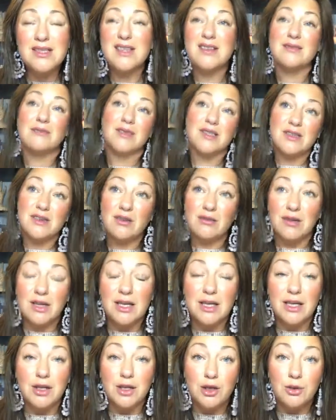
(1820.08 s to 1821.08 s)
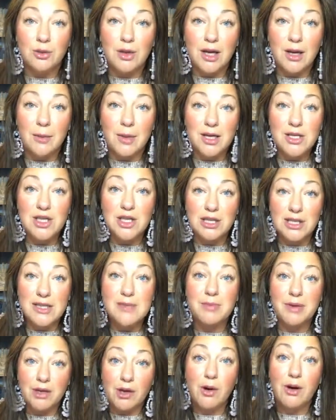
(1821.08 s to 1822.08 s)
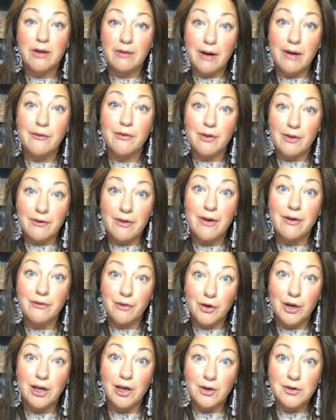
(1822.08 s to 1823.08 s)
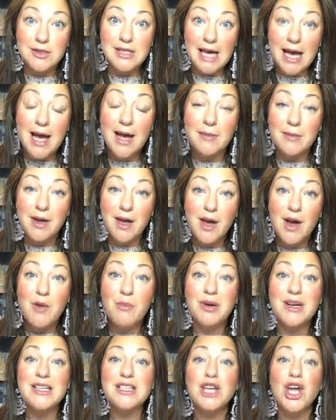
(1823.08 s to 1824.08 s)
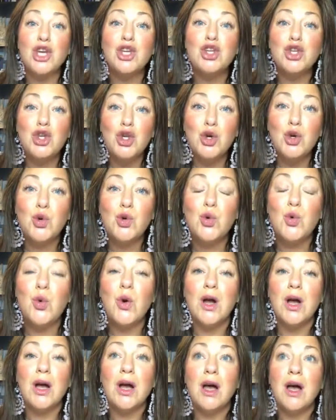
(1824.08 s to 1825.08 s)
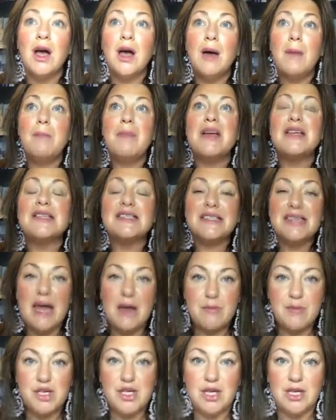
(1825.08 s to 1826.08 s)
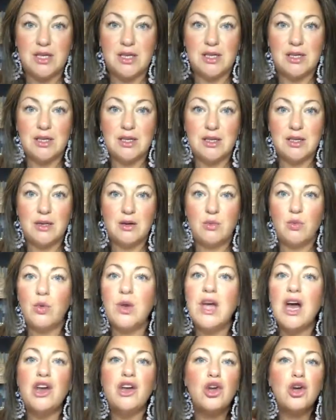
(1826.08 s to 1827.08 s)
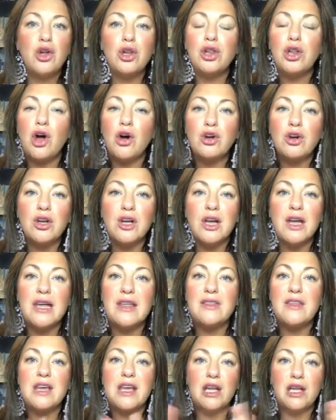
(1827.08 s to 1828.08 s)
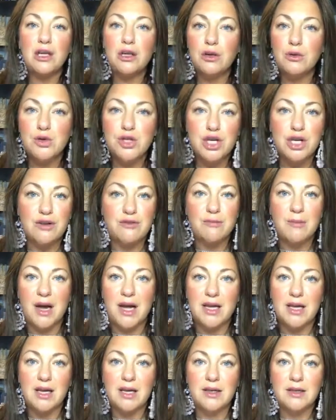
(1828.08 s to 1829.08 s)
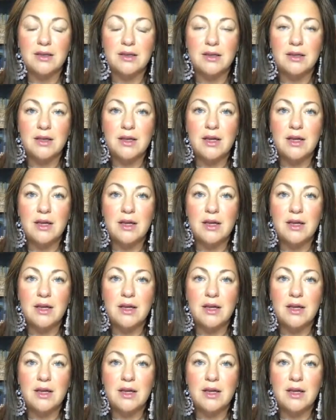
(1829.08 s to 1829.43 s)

It's not really a new game actually, it's been going around for a very fucking long time, but it's a new perception. We are no longer in the illusion of Maya.